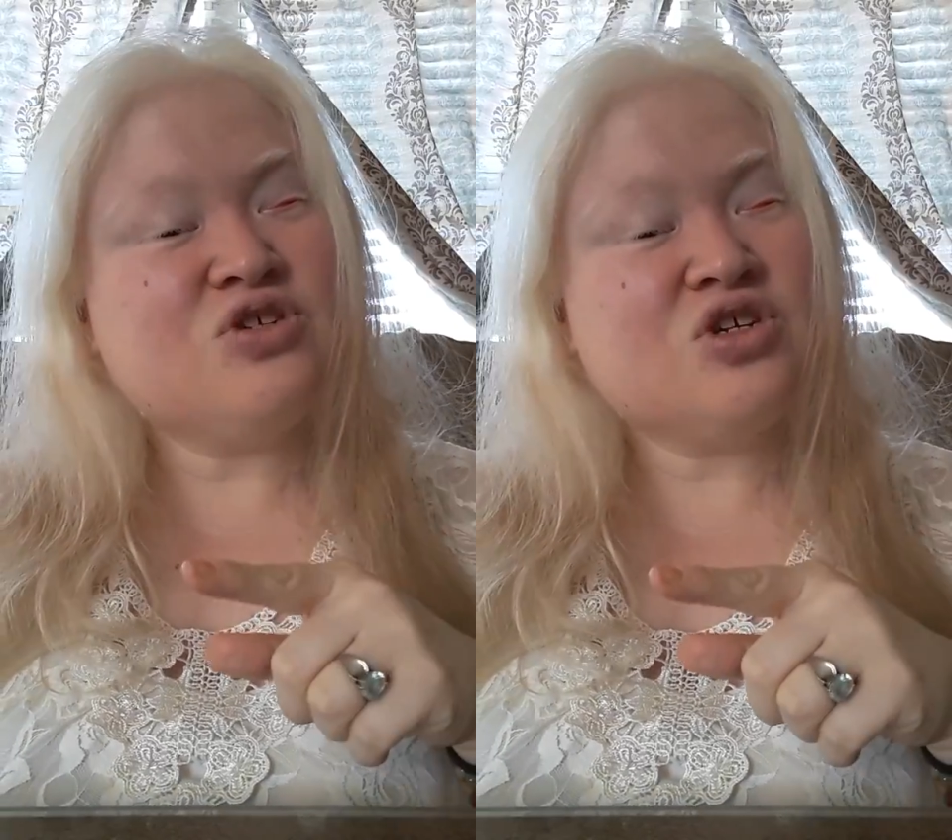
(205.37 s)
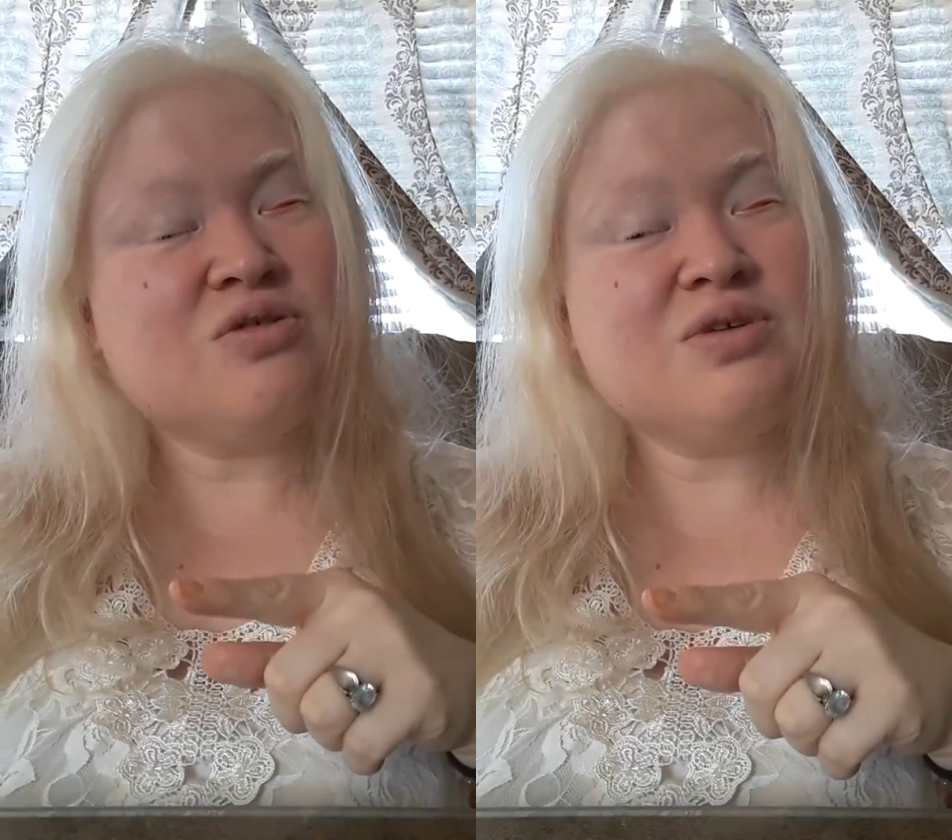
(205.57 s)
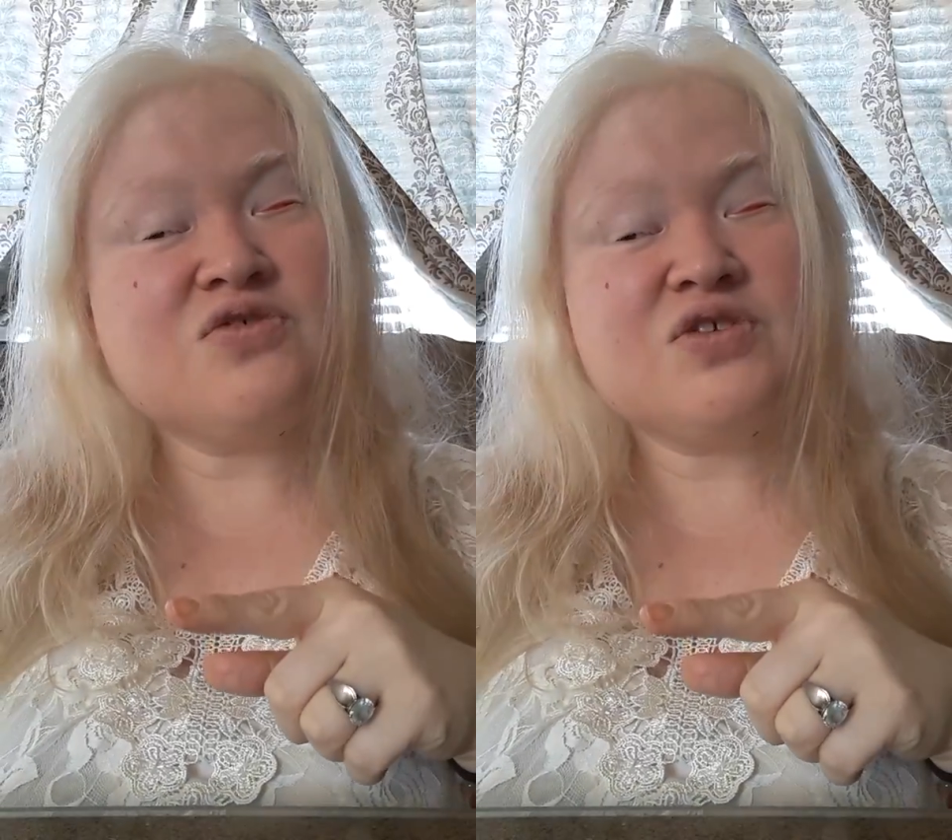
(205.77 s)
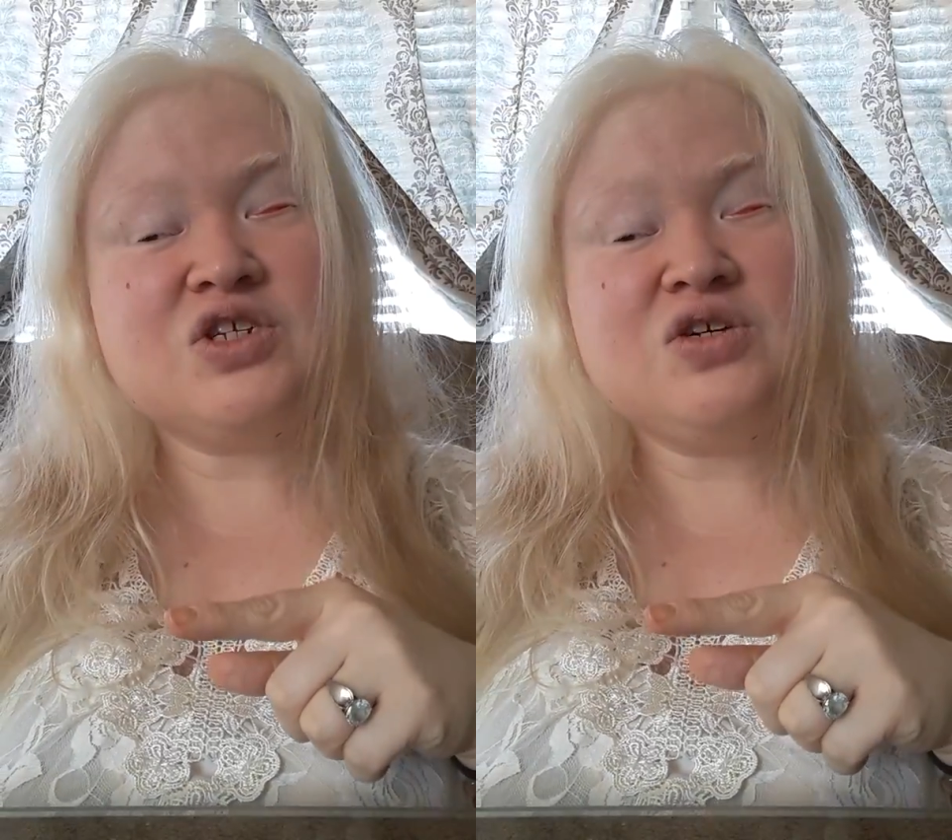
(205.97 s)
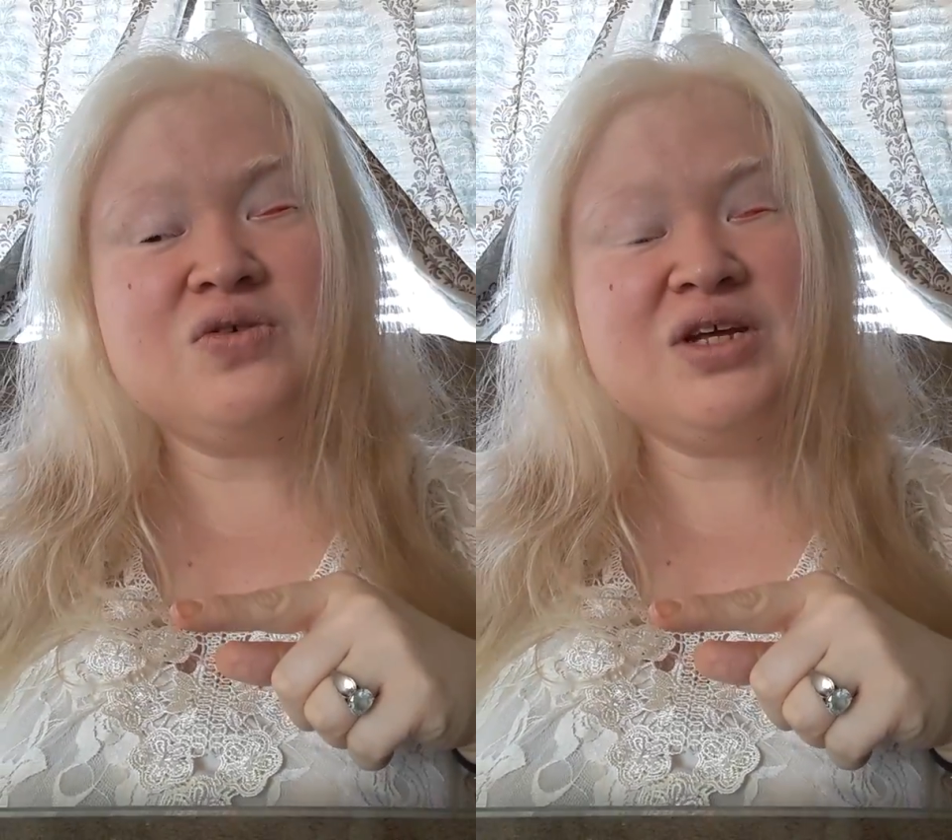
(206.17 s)
so much for
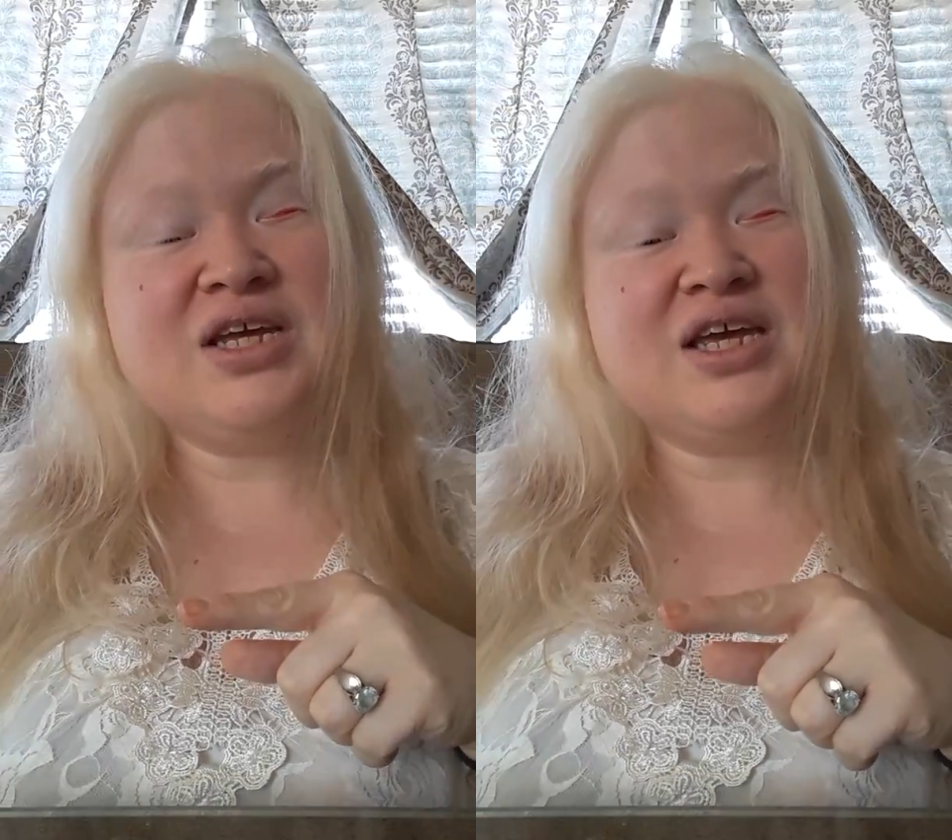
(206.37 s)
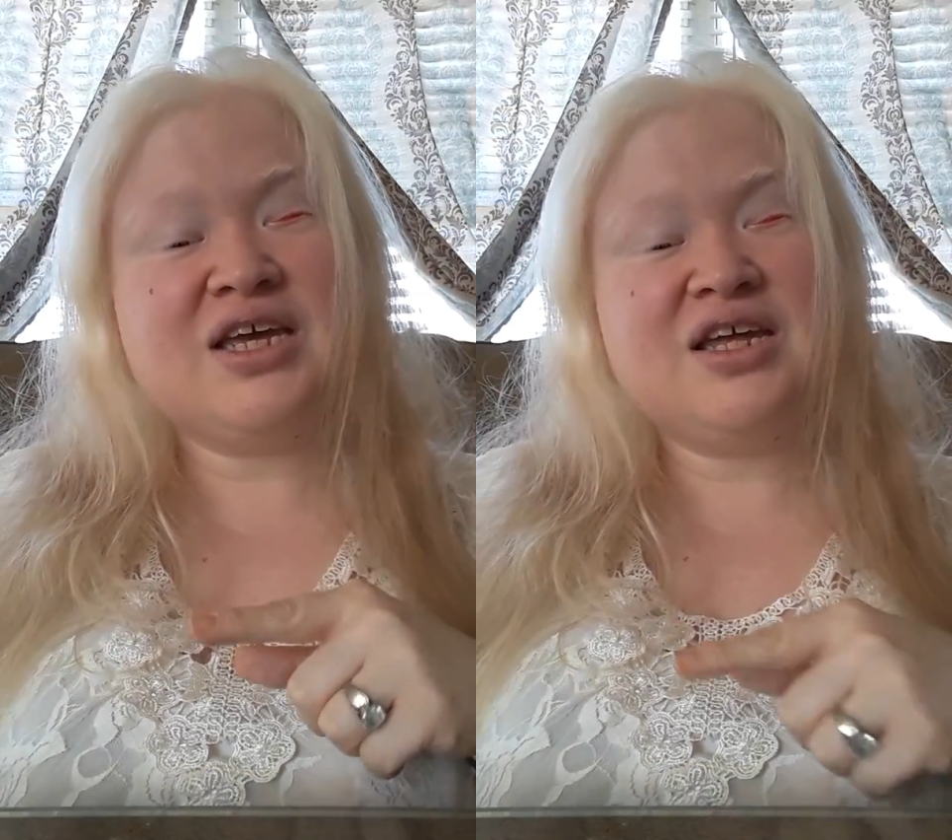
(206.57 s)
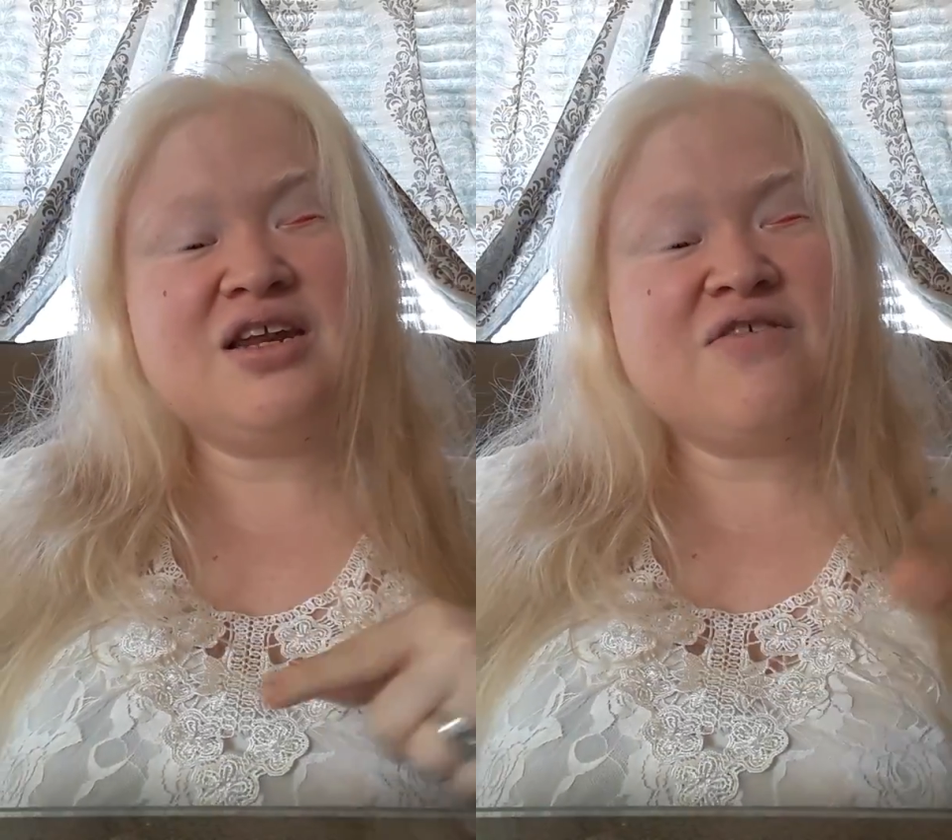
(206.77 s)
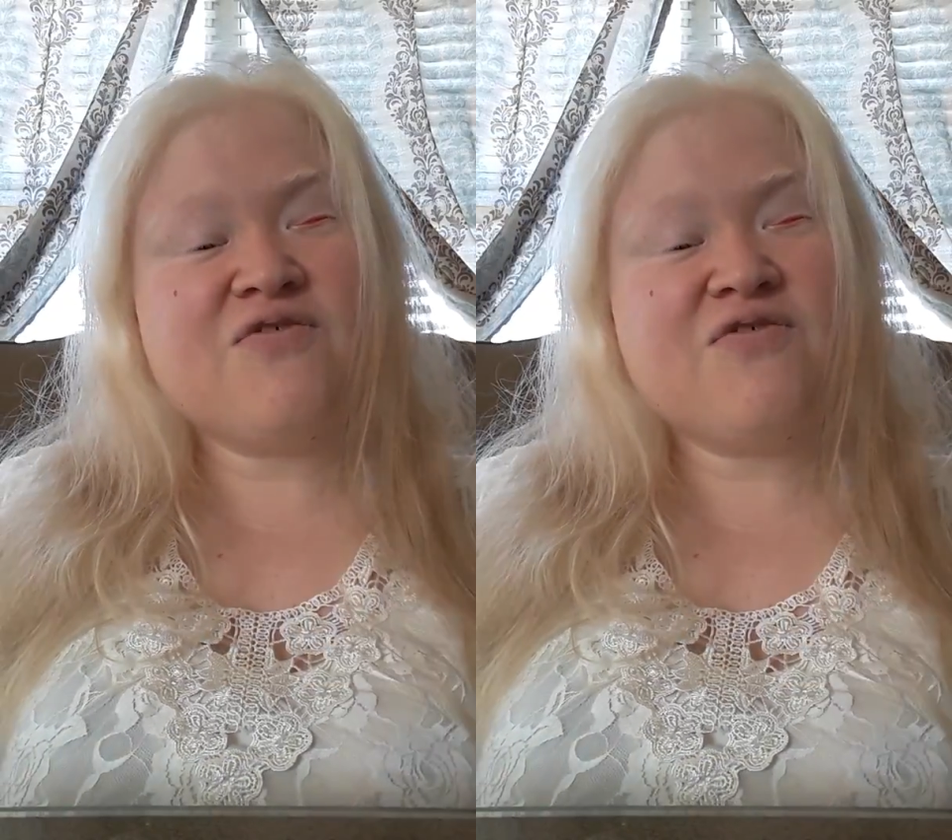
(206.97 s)
tuning in